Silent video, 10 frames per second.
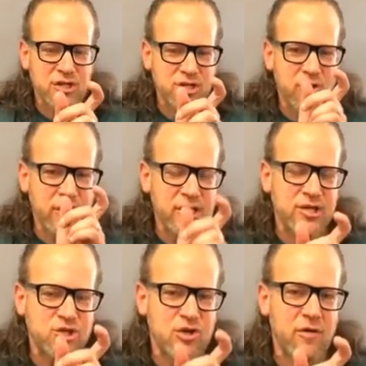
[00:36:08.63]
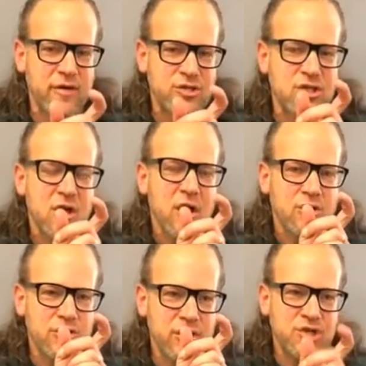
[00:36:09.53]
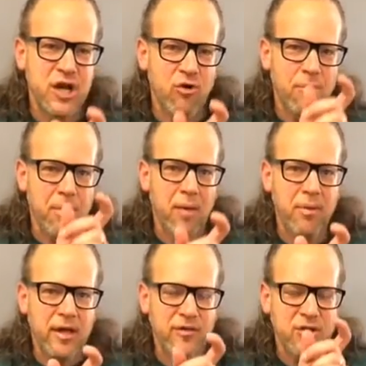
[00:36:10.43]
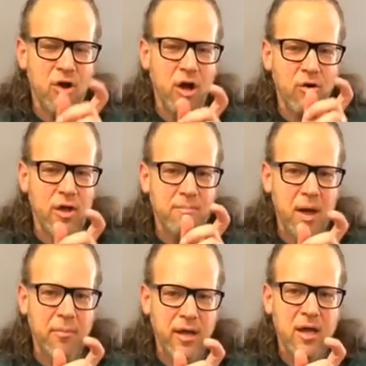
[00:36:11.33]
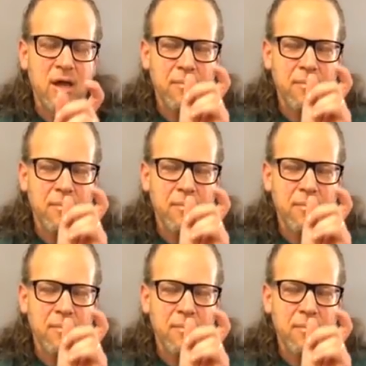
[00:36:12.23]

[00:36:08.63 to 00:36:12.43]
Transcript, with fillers: you're a disservice to the general public and the dog owning public